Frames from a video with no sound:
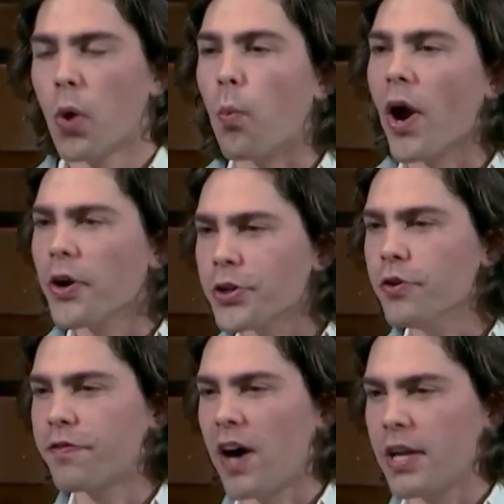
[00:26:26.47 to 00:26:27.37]
Where do
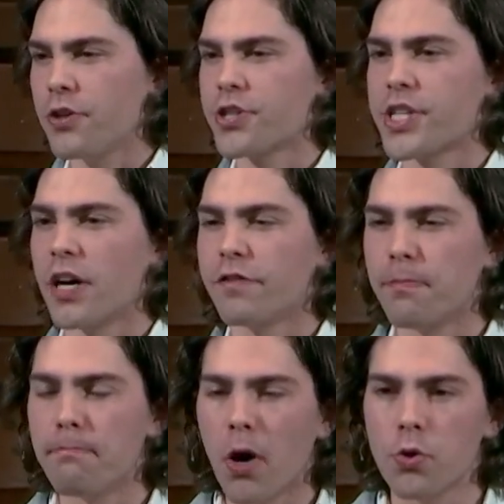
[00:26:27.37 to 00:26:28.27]
you find yourself
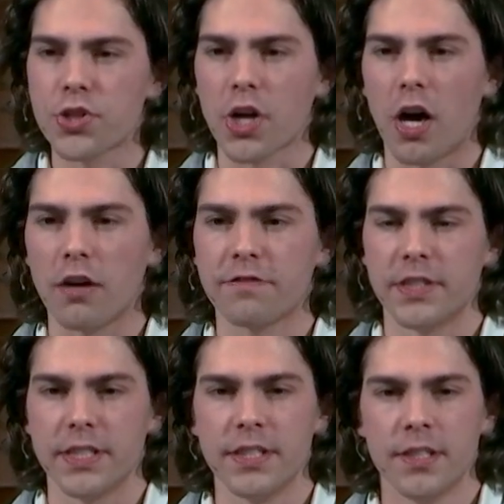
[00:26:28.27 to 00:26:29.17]
most
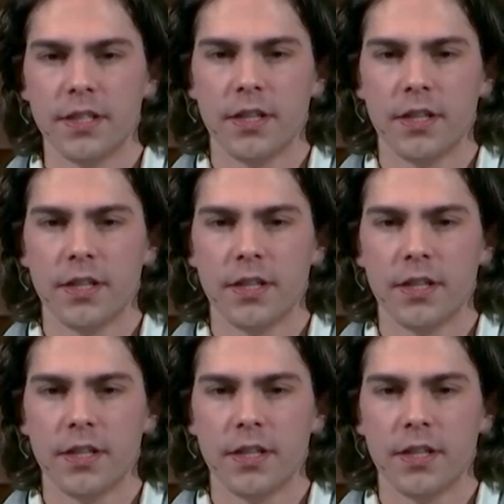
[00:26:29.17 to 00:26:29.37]
often